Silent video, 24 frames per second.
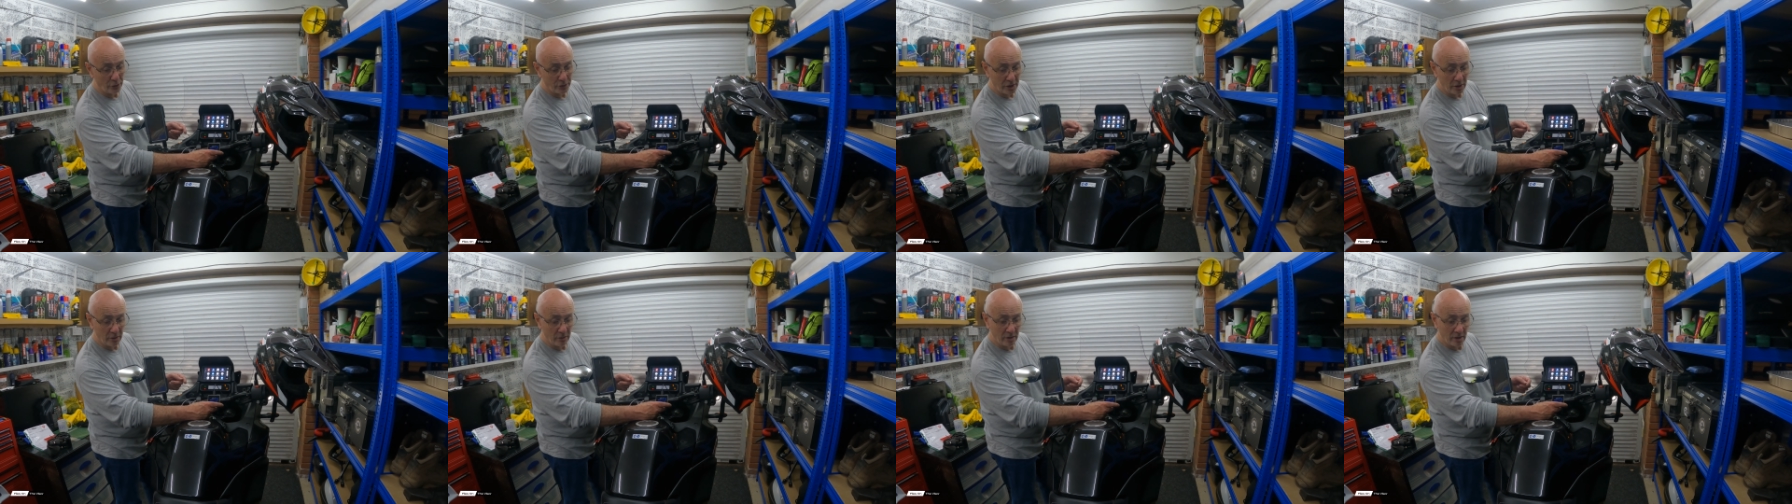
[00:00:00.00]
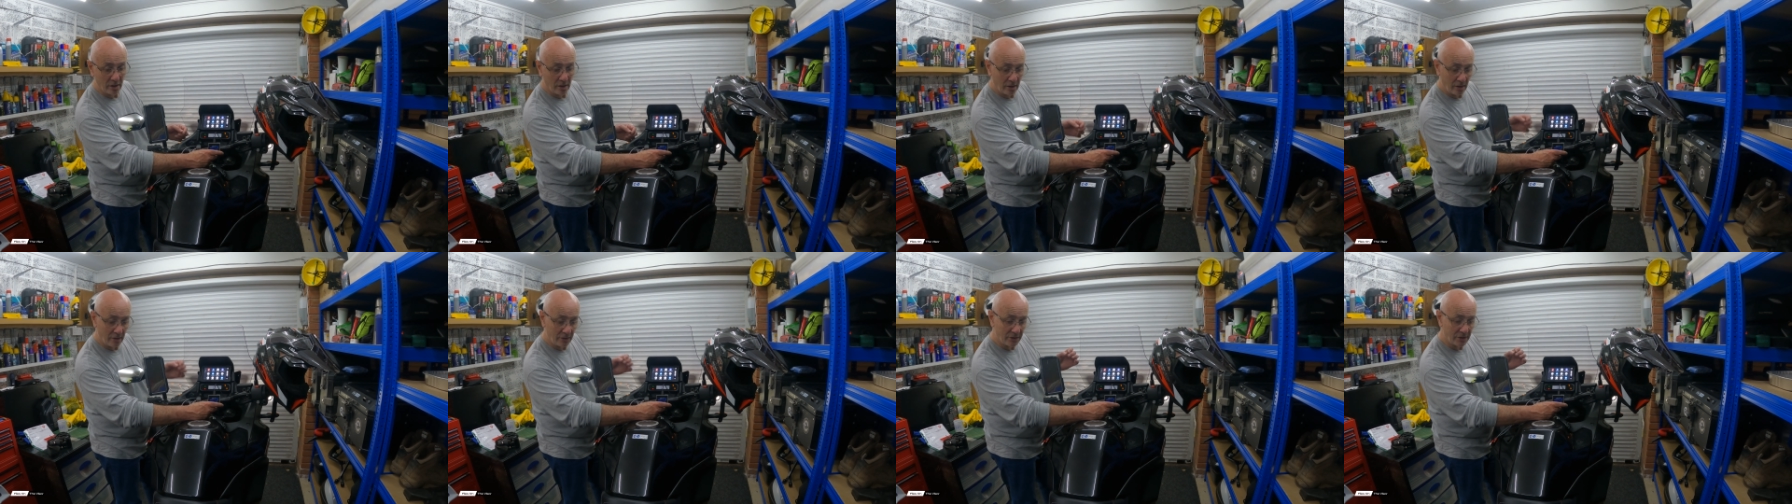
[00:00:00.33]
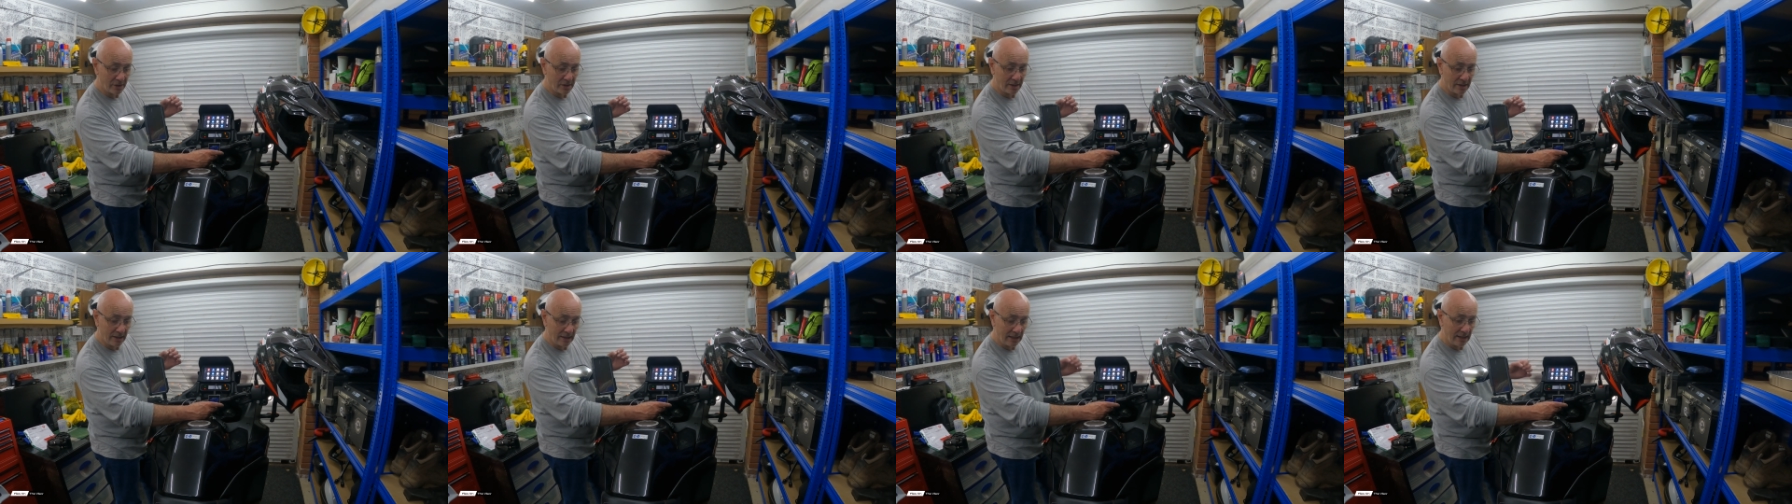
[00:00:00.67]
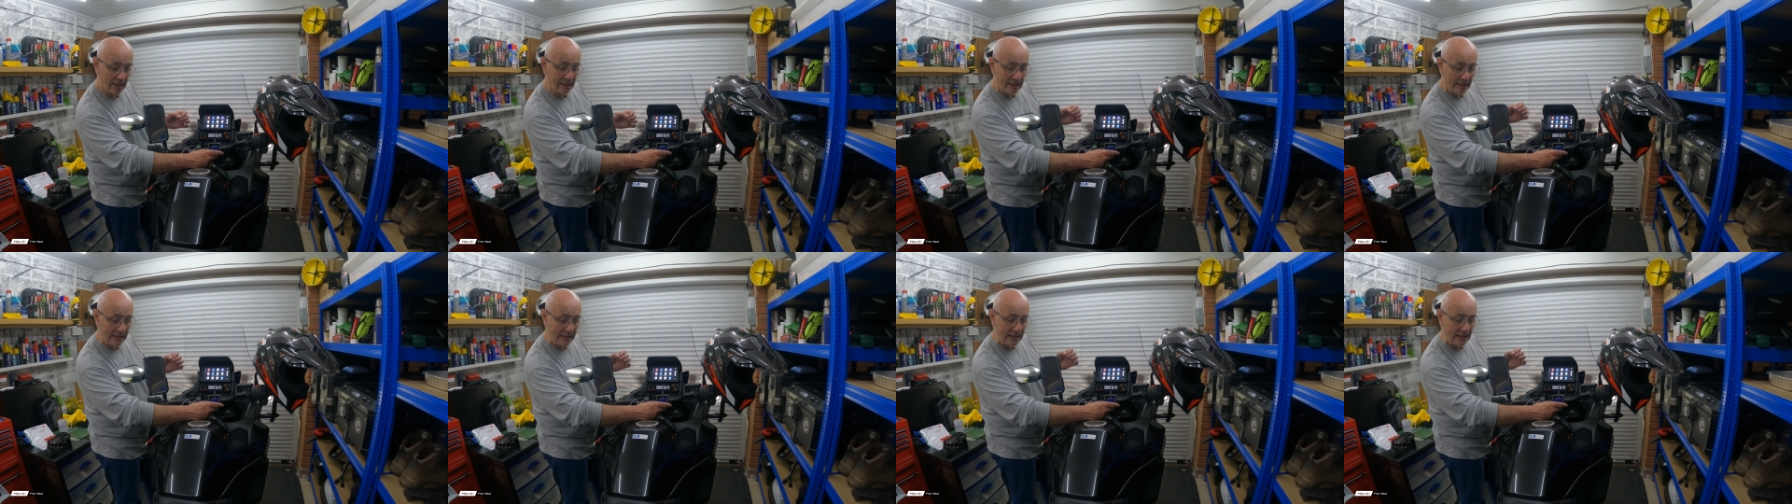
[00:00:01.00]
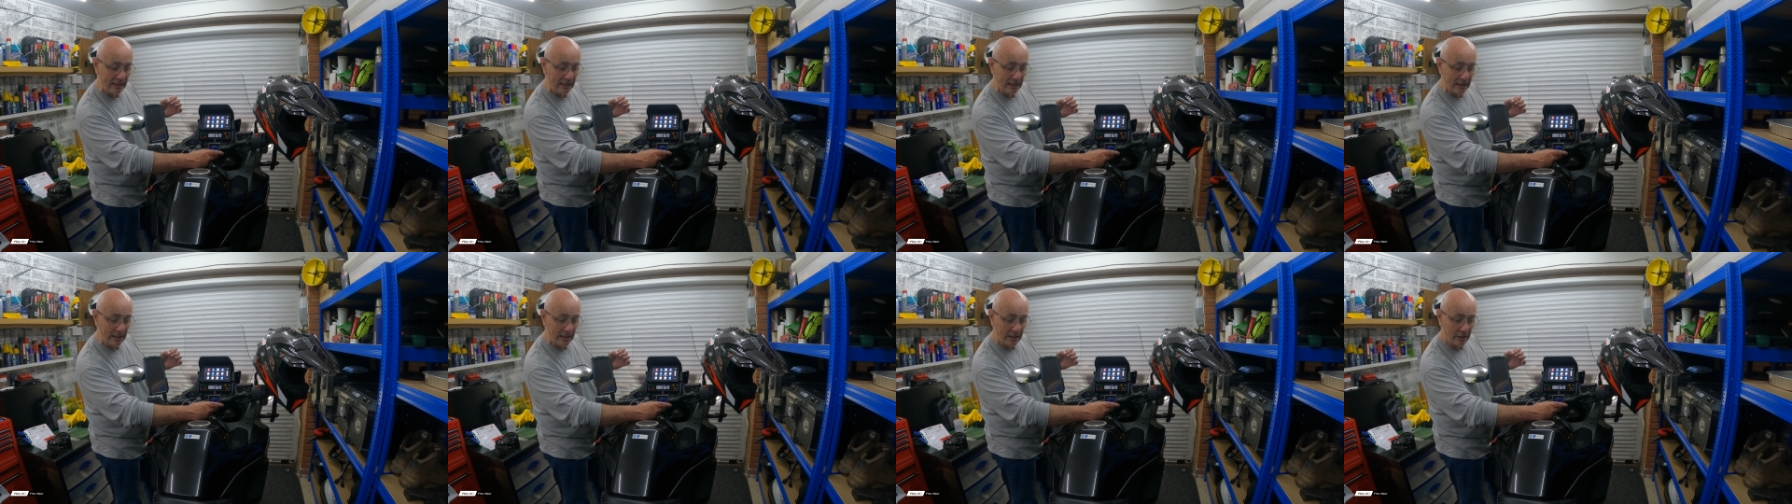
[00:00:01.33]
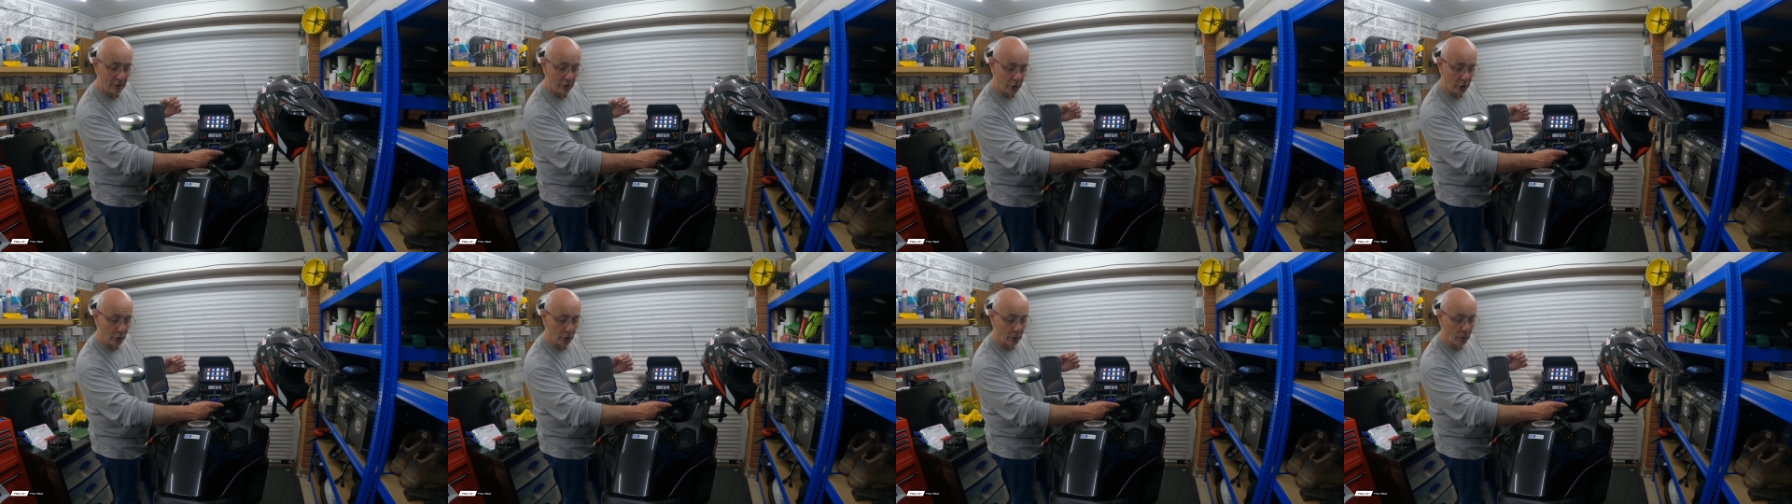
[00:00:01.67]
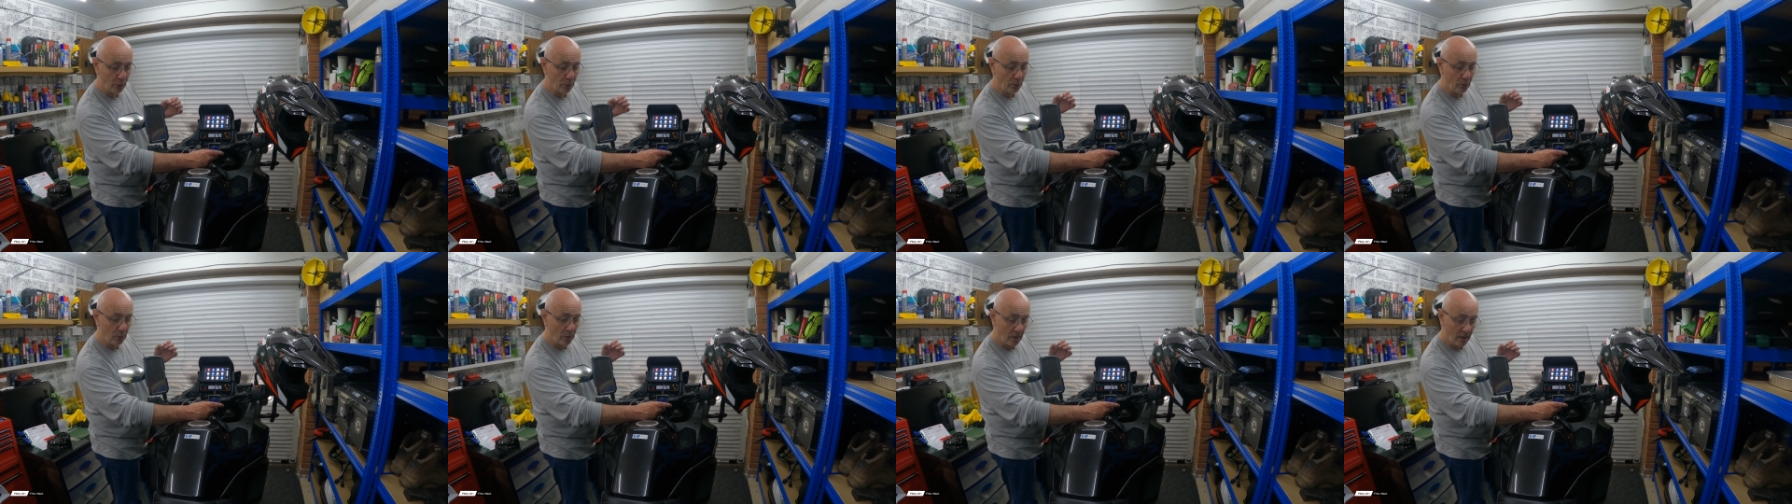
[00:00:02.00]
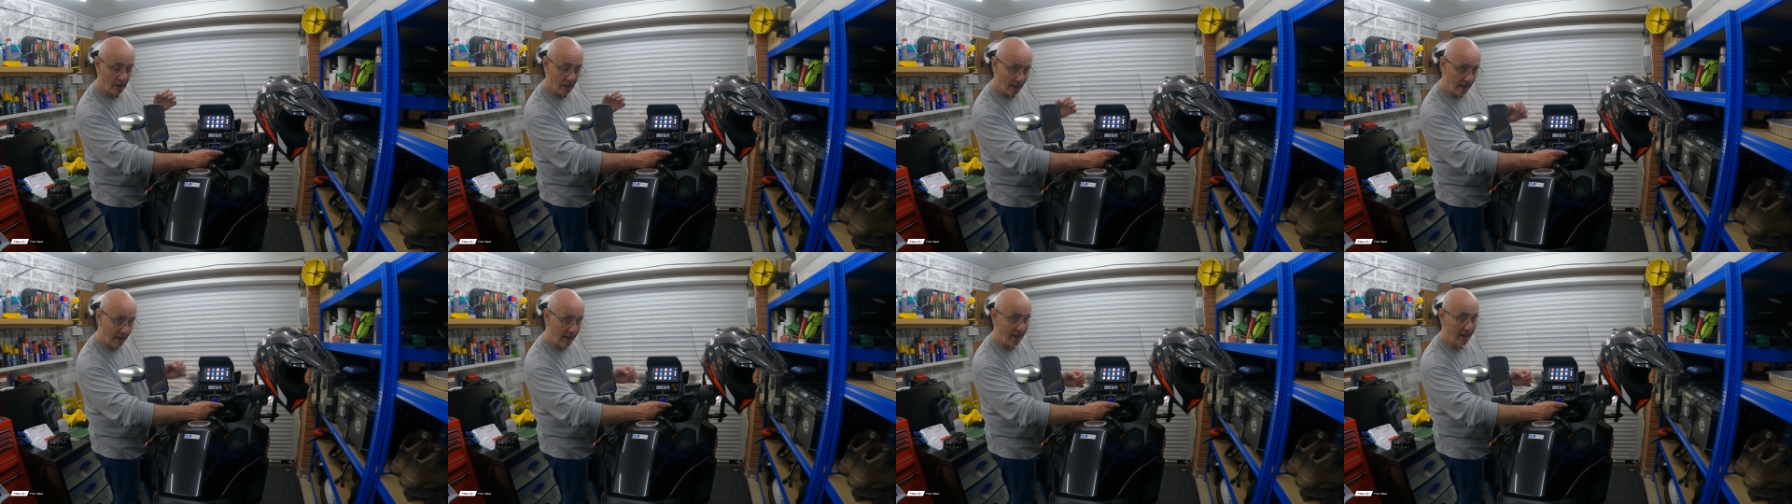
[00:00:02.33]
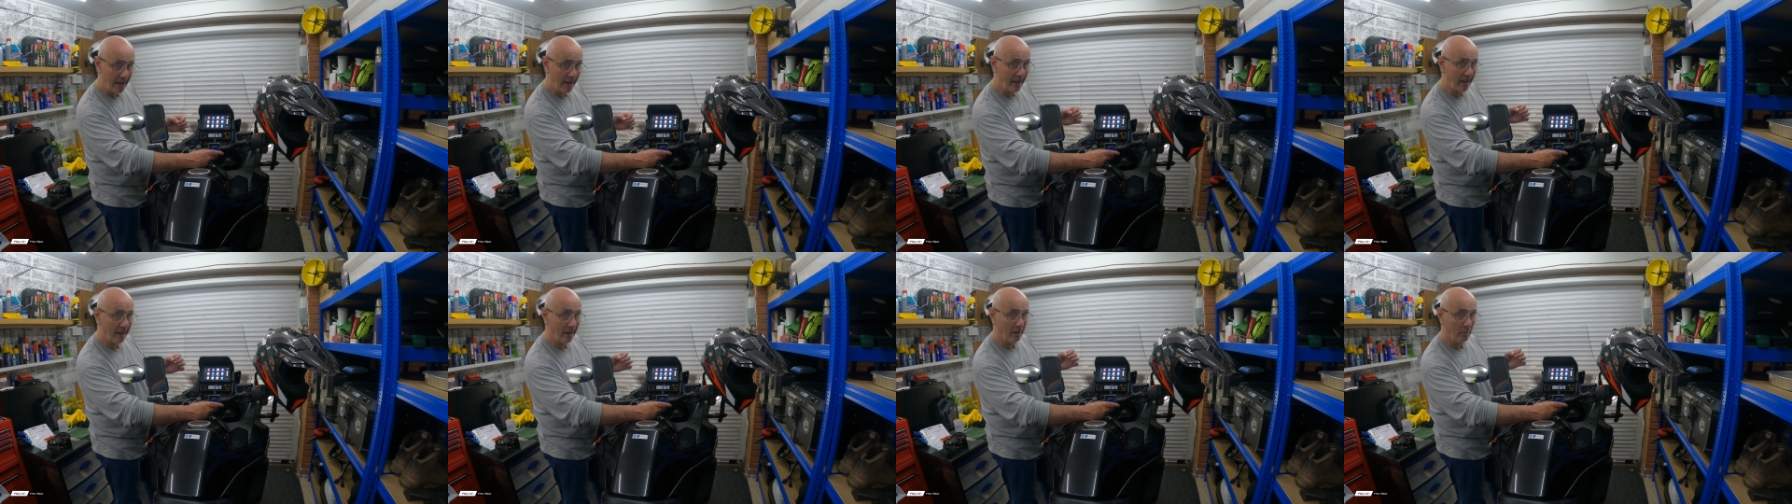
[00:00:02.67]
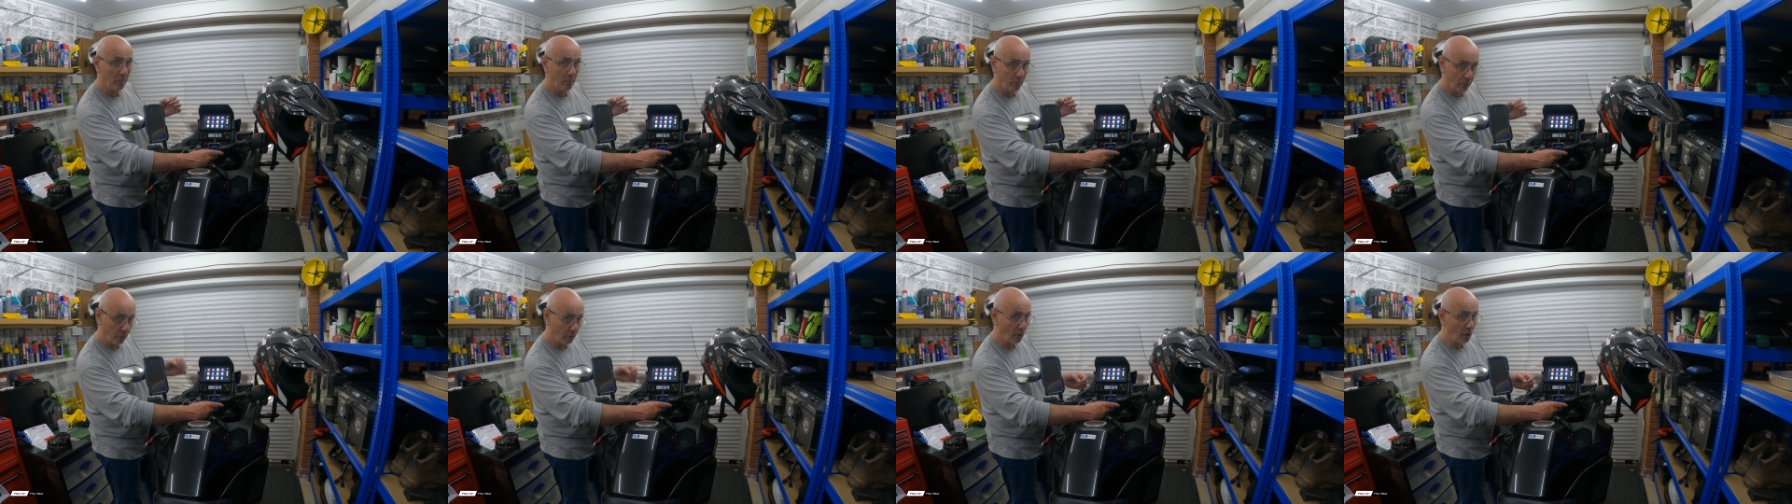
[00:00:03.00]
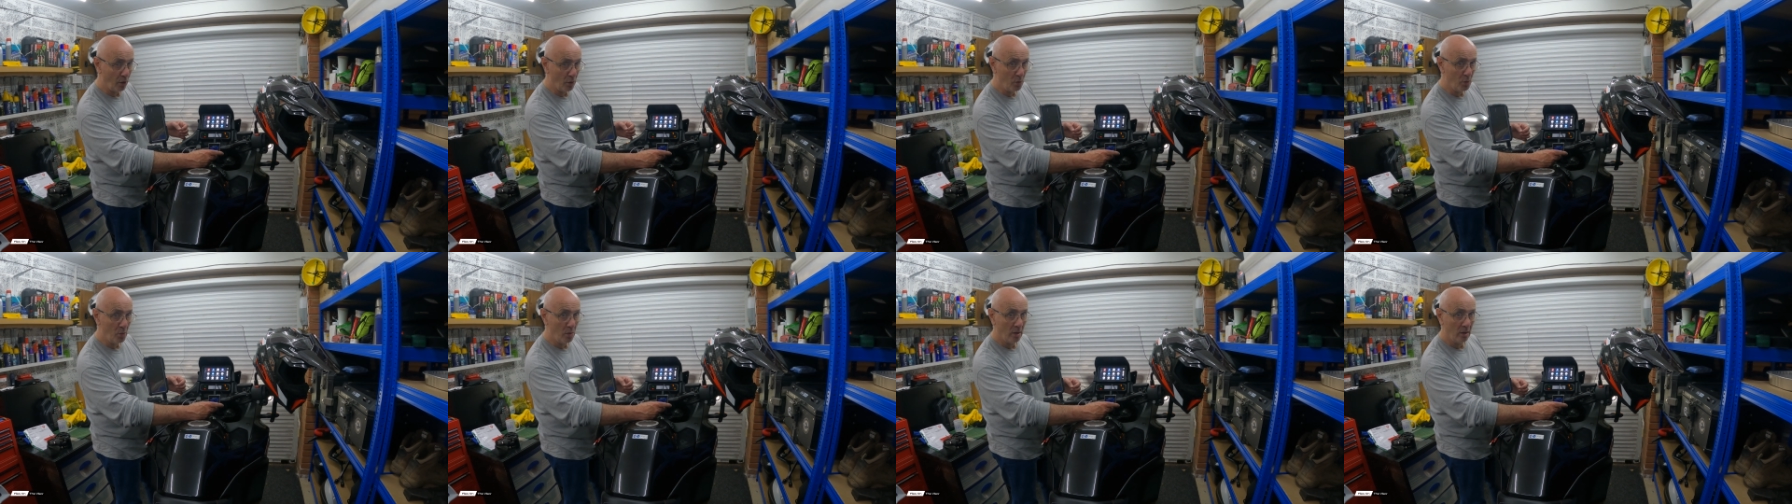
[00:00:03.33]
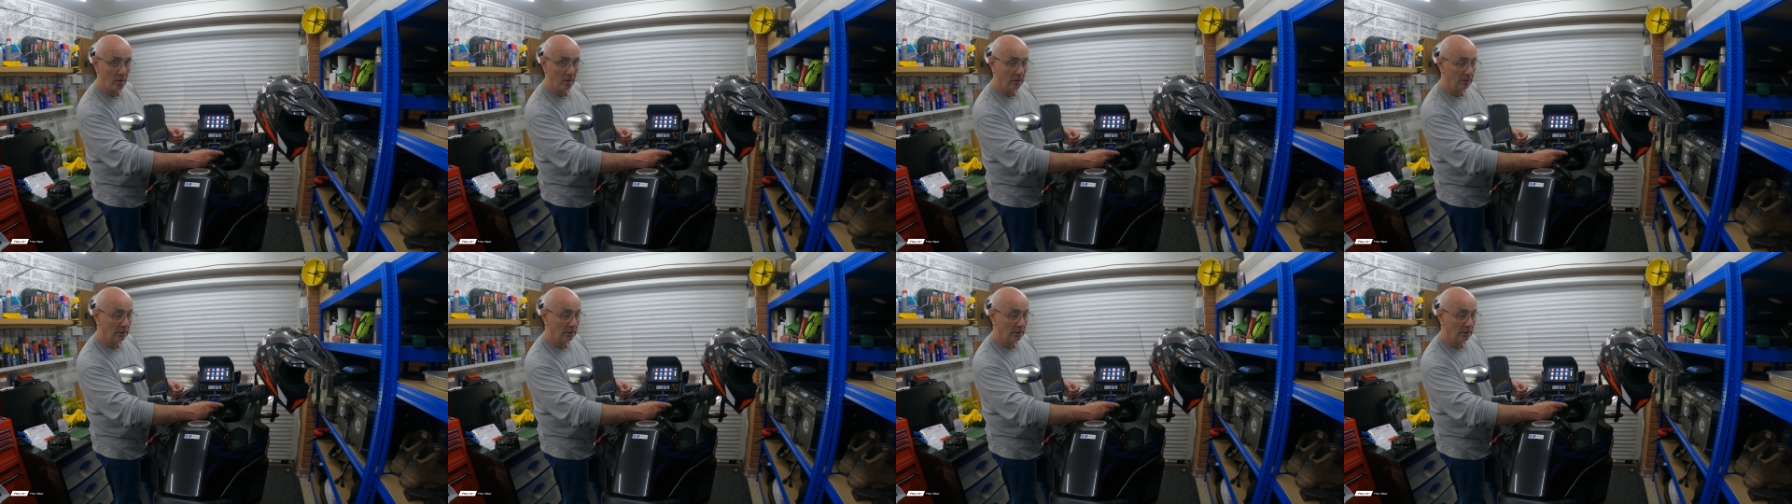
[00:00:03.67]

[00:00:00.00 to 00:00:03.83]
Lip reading: Ottocast A2 Air Pro.